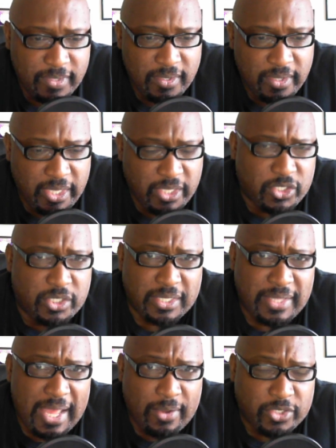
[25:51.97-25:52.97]
He could sit
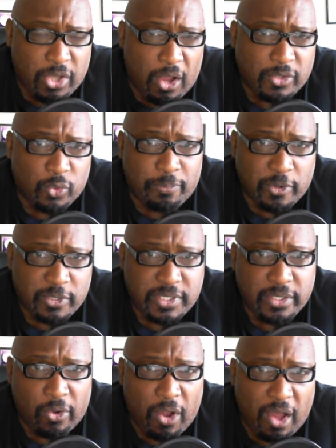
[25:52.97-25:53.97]
down and talk to a person in
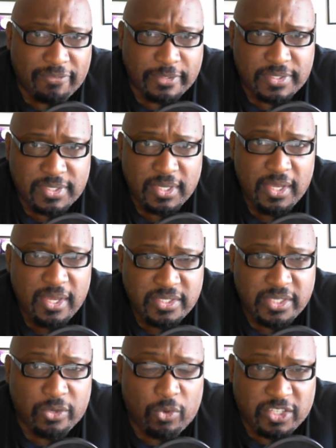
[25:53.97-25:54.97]
their office,
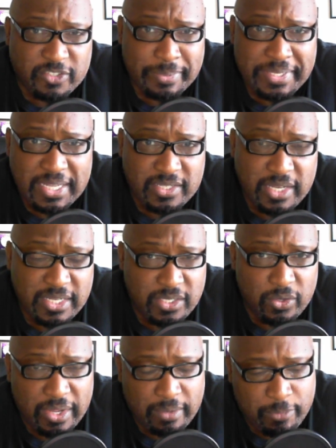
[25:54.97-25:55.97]
sit across from the desk, the next thing
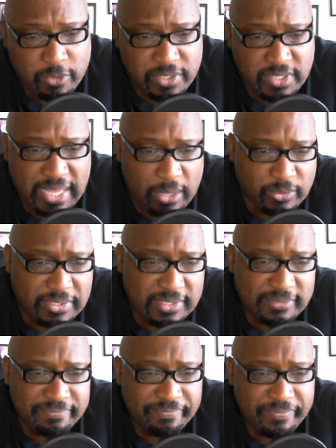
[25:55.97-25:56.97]
like the person's out.
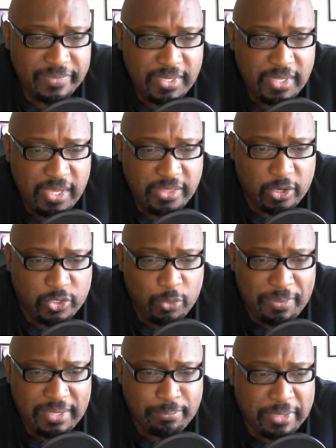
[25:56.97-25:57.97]
There are two
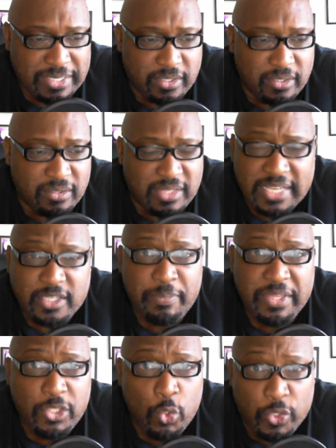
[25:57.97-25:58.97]
but that doesn't
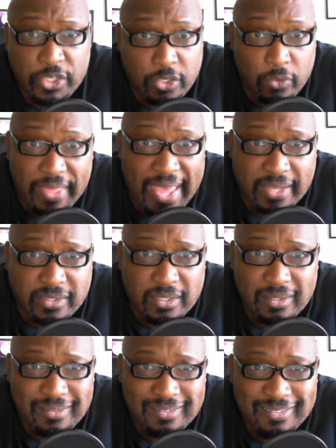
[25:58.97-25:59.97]
mean you can do that.
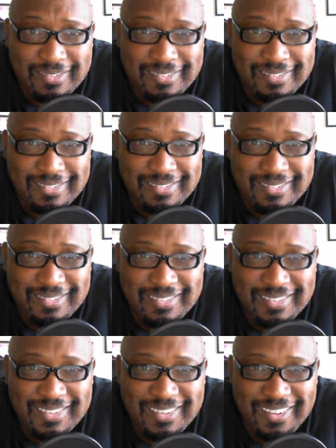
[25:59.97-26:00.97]

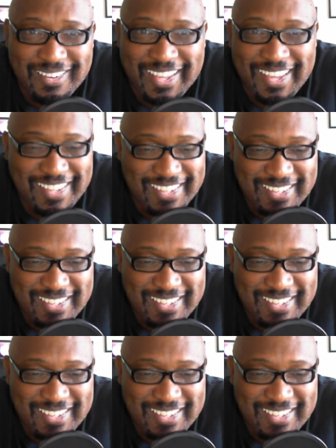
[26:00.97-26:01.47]
Okay?